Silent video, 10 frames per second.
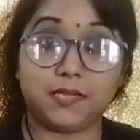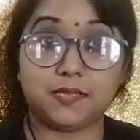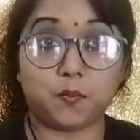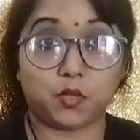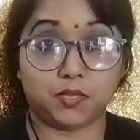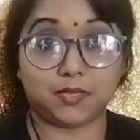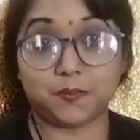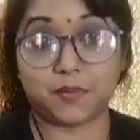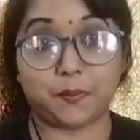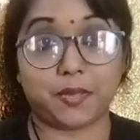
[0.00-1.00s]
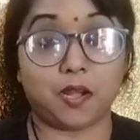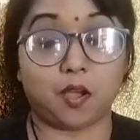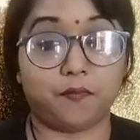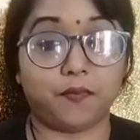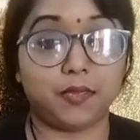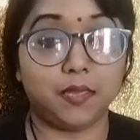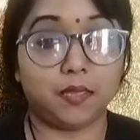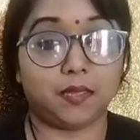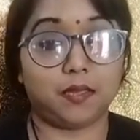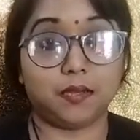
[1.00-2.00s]
positive level of a
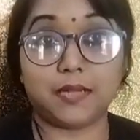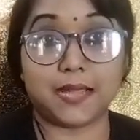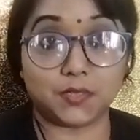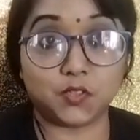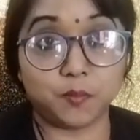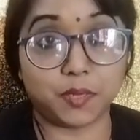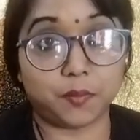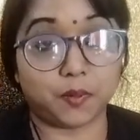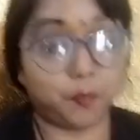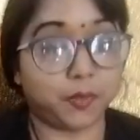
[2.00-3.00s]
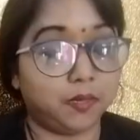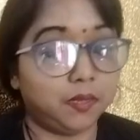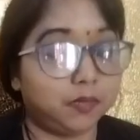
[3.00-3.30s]
classroom environment.